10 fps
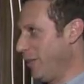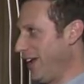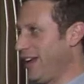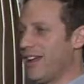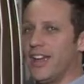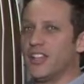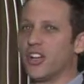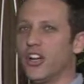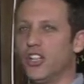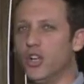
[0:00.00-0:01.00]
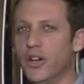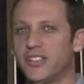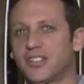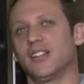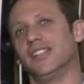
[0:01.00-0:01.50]
of me is our
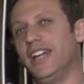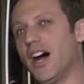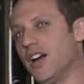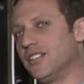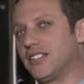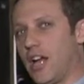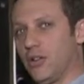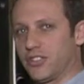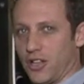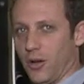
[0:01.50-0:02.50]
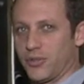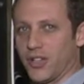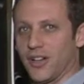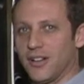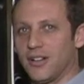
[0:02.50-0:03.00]
newest Leon sound
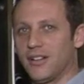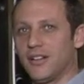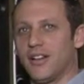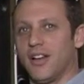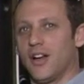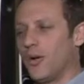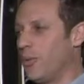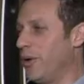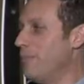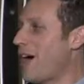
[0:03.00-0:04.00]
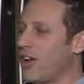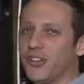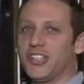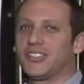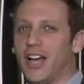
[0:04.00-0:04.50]
sculpture we
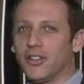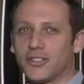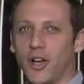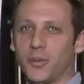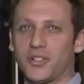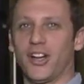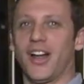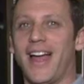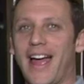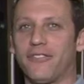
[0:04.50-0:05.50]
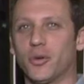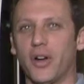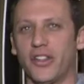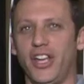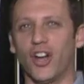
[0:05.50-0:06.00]
modeled this sound sculpture after
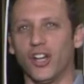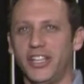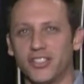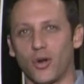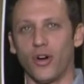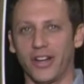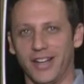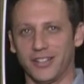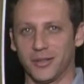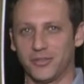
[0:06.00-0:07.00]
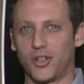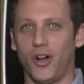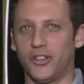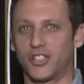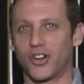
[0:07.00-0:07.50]
one of the earliest organisms
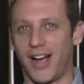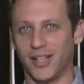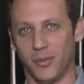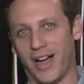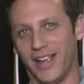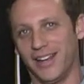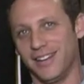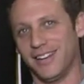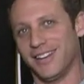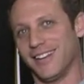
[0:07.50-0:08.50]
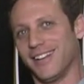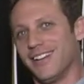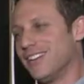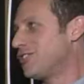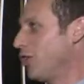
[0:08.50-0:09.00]
called the trilobite.
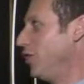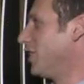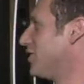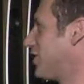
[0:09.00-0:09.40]
So you can